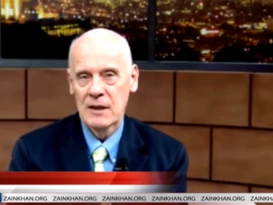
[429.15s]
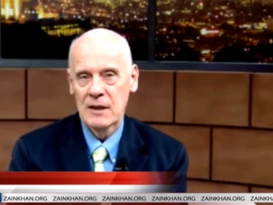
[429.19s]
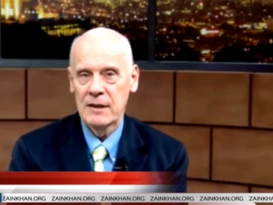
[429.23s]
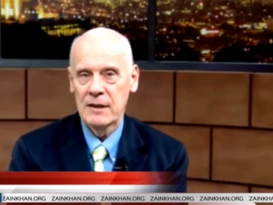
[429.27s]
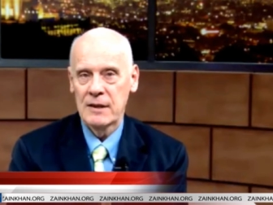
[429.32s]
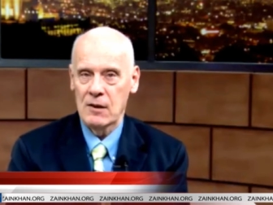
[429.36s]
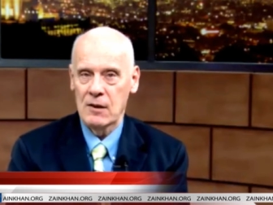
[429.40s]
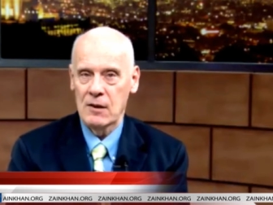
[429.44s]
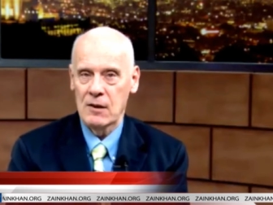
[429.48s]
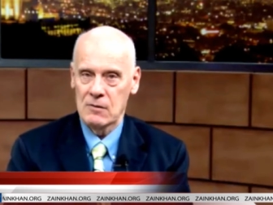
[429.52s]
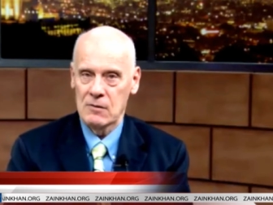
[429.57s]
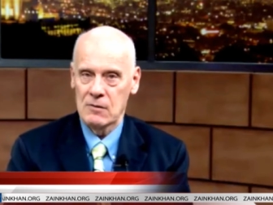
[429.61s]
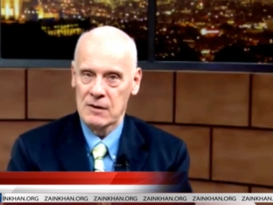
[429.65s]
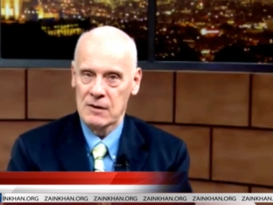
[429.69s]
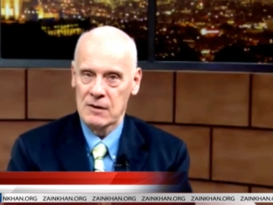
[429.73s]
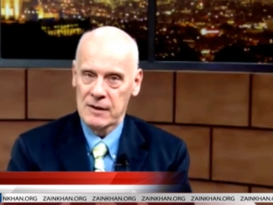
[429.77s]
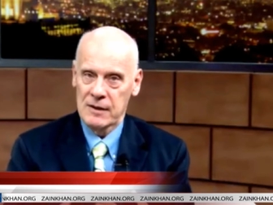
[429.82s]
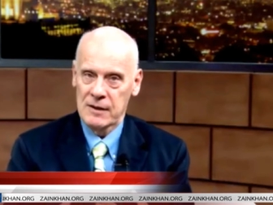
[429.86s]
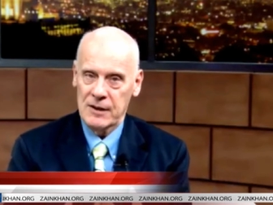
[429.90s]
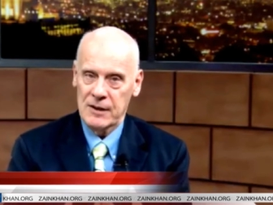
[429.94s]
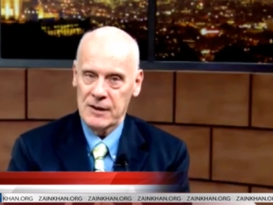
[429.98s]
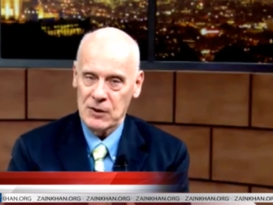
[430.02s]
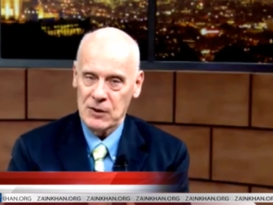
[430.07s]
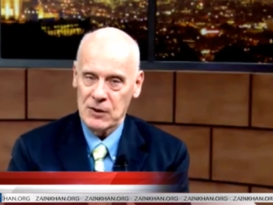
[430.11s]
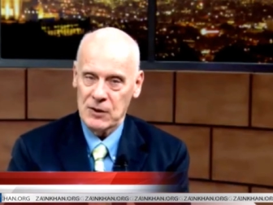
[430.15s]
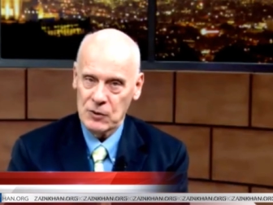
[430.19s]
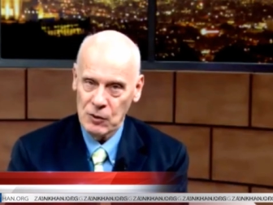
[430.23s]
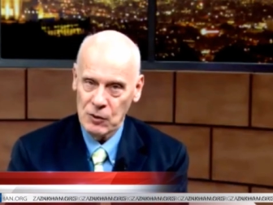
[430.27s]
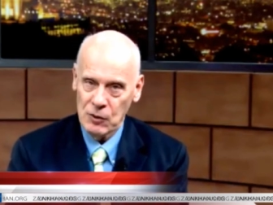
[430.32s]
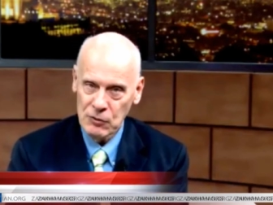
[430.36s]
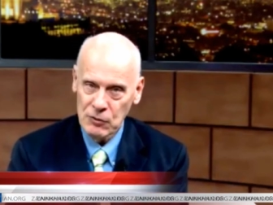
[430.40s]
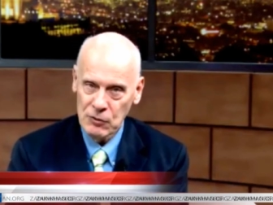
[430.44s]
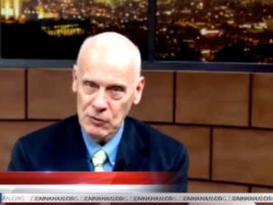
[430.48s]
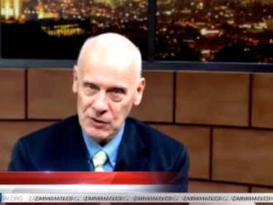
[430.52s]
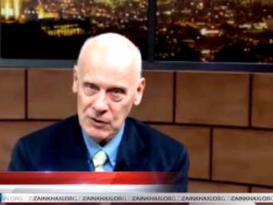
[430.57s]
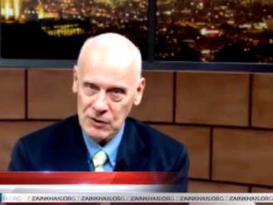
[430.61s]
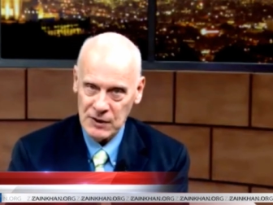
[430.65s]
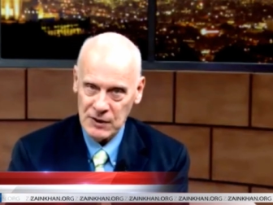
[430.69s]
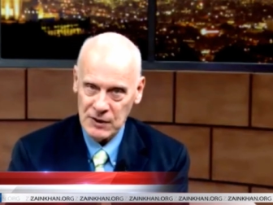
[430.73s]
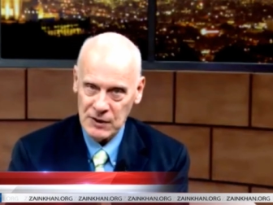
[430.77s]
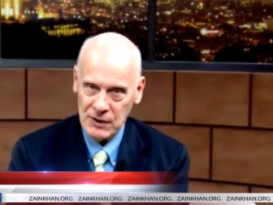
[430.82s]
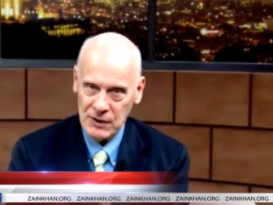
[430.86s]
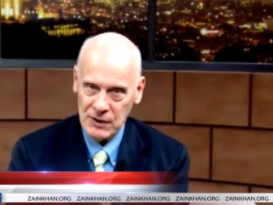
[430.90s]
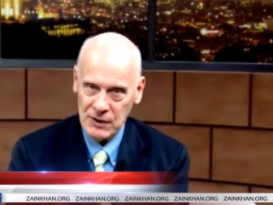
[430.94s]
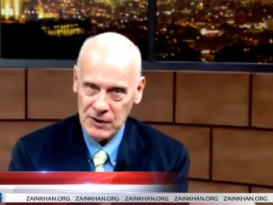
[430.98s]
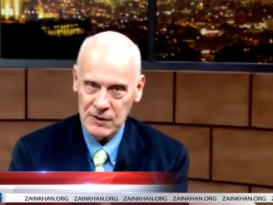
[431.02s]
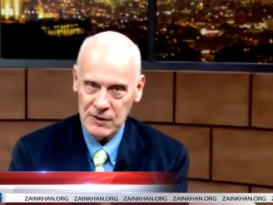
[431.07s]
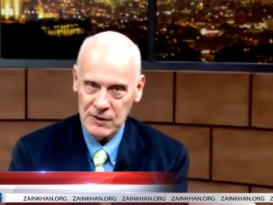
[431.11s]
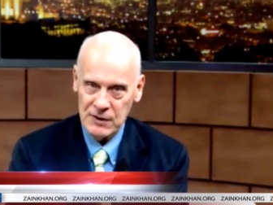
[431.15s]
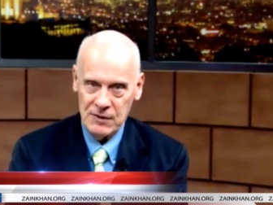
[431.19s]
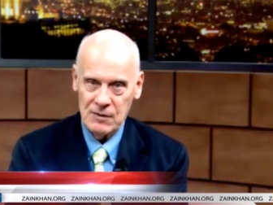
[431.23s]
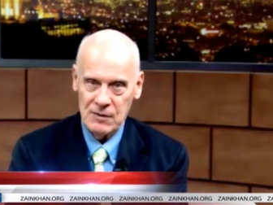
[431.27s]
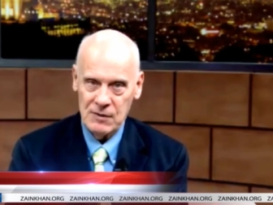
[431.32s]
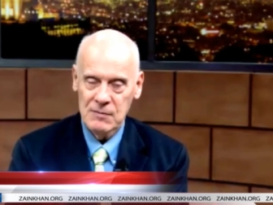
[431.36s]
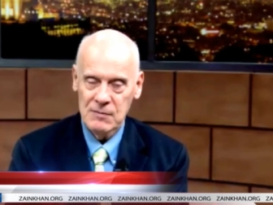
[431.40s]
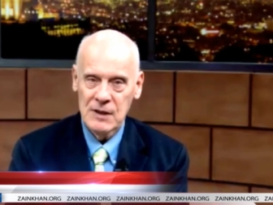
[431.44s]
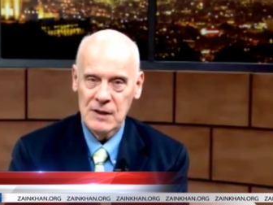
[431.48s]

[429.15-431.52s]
Now, the conclusion of the theorem